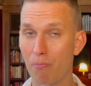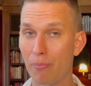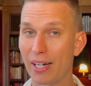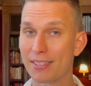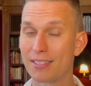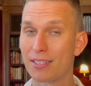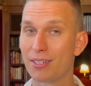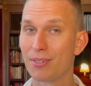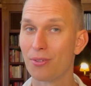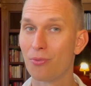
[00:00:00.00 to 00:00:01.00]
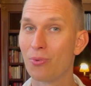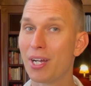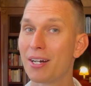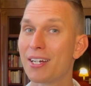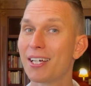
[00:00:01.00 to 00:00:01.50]
but we
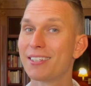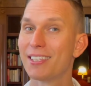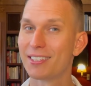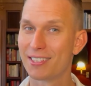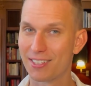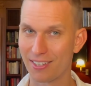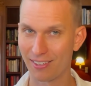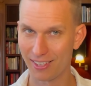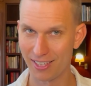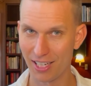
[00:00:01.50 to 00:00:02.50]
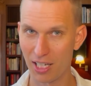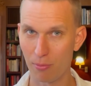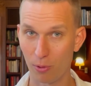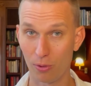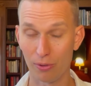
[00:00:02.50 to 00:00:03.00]
are not necessarily
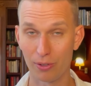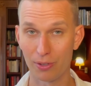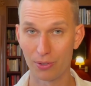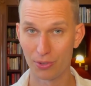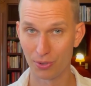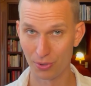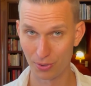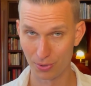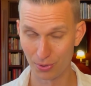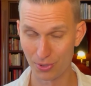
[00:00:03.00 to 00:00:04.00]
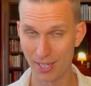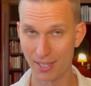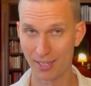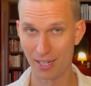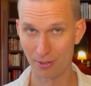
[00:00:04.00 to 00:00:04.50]
able to take
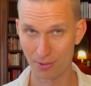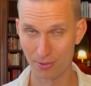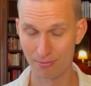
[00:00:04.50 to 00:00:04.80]
it out.